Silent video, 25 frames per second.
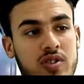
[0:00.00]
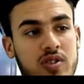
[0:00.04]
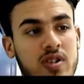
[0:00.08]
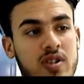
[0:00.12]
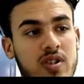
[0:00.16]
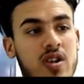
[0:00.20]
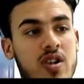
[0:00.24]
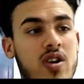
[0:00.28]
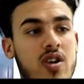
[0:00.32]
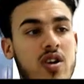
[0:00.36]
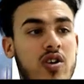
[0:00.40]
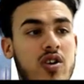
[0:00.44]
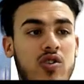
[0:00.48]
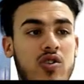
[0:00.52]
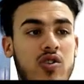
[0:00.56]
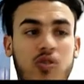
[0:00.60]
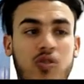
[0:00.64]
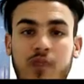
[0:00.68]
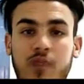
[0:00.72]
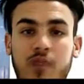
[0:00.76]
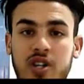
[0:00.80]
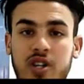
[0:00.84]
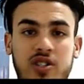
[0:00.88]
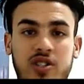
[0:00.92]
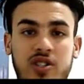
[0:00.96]
be the person
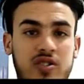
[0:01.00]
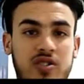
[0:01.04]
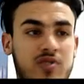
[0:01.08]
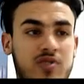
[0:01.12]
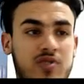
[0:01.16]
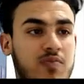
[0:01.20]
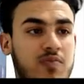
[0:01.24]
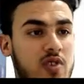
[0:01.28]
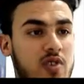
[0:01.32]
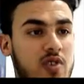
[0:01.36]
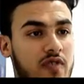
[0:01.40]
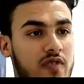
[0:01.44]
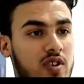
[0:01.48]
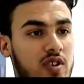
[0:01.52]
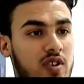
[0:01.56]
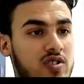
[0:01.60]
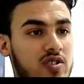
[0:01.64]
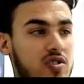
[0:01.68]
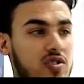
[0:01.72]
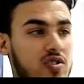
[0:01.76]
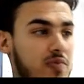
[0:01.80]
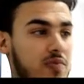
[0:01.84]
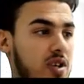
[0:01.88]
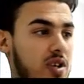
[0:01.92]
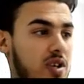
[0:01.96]
your
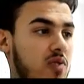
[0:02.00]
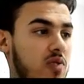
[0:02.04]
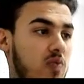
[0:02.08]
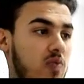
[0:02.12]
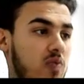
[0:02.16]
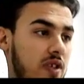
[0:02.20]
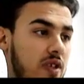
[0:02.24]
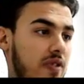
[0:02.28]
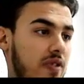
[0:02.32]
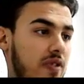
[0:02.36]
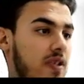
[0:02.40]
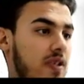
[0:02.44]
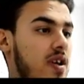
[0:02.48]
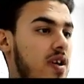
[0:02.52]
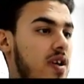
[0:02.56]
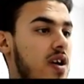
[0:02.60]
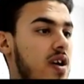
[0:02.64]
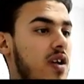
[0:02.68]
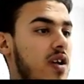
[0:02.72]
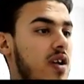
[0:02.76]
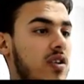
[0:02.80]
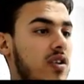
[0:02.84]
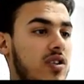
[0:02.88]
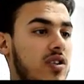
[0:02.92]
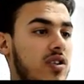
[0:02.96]
patient prefers to be
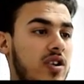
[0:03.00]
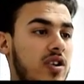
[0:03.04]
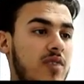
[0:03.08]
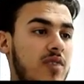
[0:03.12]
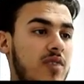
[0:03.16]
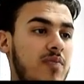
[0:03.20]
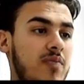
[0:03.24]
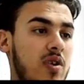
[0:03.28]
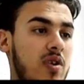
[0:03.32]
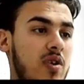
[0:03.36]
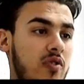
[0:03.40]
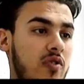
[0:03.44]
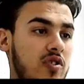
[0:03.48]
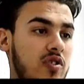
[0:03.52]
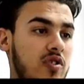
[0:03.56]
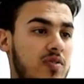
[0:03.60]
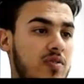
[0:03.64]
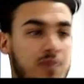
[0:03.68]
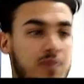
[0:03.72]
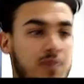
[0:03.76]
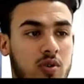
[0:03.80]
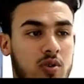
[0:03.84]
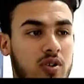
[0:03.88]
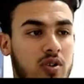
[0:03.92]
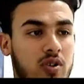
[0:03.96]
with. Learn
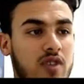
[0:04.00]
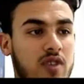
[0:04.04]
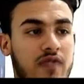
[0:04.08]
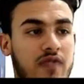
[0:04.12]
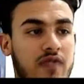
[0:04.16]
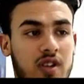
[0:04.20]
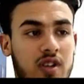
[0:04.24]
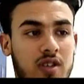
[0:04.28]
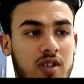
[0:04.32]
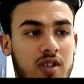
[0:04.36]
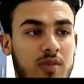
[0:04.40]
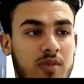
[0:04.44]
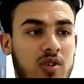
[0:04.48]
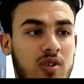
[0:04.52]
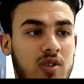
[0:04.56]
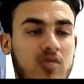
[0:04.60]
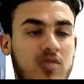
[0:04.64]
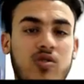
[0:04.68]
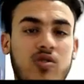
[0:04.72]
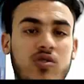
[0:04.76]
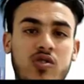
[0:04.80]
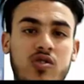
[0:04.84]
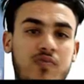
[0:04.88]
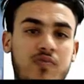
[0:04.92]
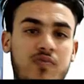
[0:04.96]
about the support
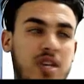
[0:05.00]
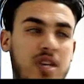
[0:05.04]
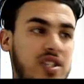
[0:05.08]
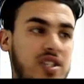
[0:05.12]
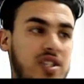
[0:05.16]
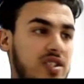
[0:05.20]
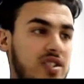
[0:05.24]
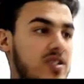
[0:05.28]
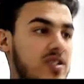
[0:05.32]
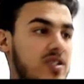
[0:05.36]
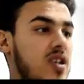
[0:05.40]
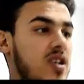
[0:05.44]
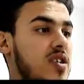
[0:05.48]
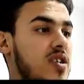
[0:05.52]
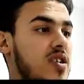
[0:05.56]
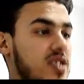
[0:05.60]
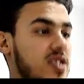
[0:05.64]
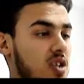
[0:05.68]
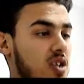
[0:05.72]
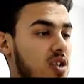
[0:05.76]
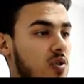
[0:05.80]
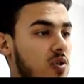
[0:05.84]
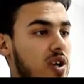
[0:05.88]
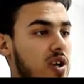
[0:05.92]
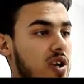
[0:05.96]
available to your
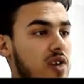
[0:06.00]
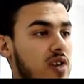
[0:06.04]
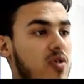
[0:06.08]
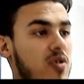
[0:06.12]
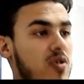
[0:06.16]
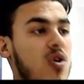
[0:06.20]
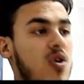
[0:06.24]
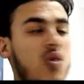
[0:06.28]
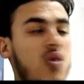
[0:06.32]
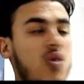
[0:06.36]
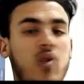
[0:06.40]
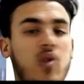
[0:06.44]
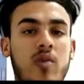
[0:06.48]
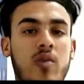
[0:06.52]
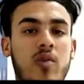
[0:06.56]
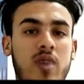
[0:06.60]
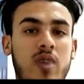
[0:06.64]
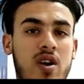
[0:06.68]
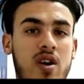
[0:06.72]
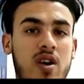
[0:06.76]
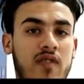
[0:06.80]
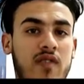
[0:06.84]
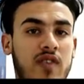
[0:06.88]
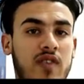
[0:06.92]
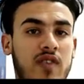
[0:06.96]
patient. So
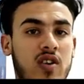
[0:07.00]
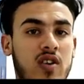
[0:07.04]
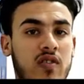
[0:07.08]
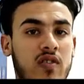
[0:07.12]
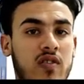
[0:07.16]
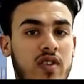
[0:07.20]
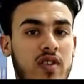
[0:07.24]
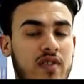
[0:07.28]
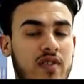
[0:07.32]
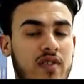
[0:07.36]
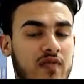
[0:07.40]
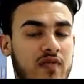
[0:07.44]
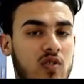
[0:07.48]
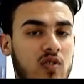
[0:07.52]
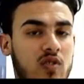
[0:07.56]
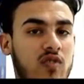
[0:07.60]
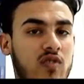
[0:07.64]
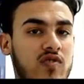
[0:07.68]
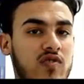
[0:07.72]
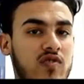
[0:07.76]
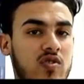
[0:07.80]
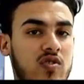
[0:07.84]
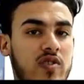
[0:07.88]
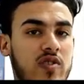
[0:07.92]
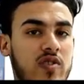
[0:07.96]
here, when we
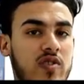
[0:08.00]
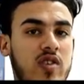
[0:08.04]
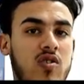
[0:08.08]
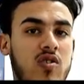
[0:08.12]
involve